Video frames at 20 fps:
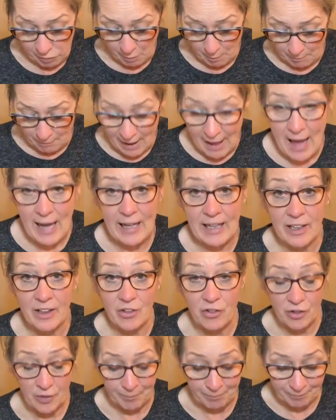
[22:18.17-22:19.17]

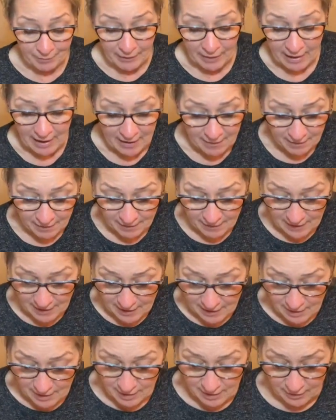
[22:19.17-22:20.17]
package, and
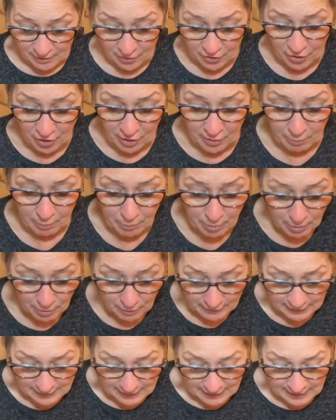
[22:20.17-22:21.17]
then start
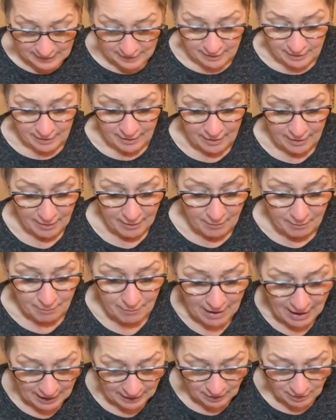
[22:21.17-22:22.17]
pulling it
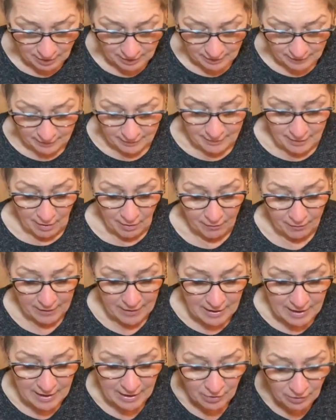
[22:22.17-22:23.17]
back on itself. And
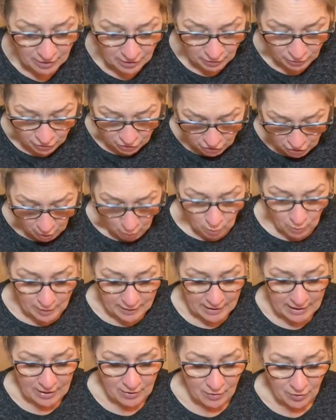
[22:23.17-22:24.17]
here you don't want
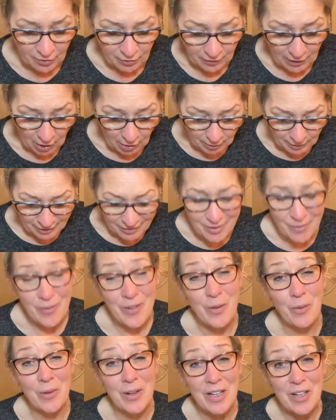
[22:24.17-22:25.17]
to use flour, because if
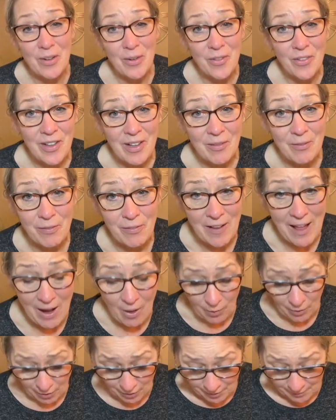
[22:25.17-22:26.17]
you were using
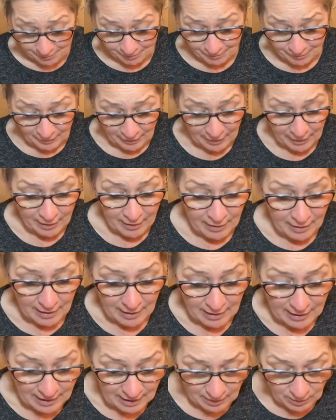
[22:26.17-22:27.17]
flour,
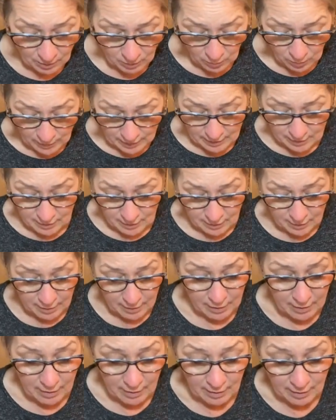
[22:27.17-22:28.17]

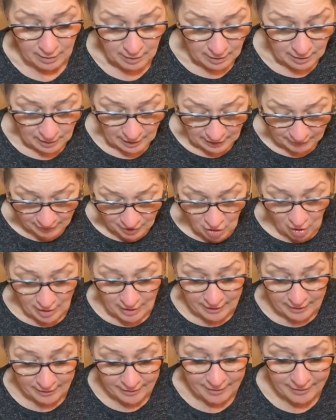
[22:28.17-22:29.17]
it's not
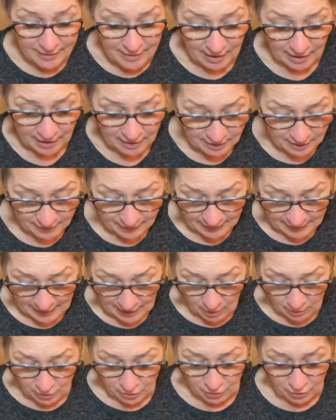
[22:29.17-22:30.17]
going to stick to the
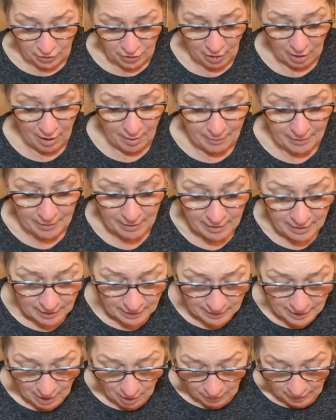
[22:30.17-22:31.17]
countertop.
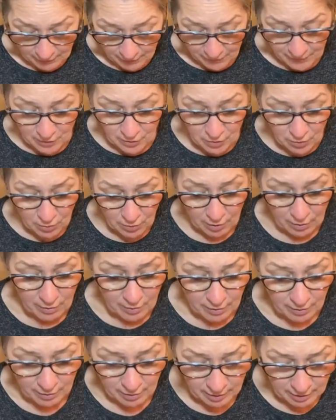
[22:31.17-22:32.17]
Now, if you
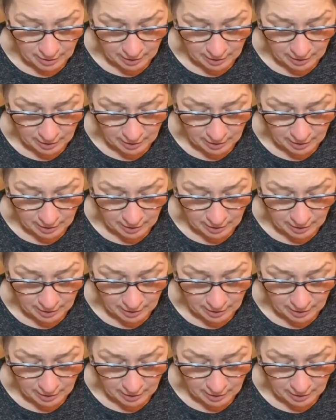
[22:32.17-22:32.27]
are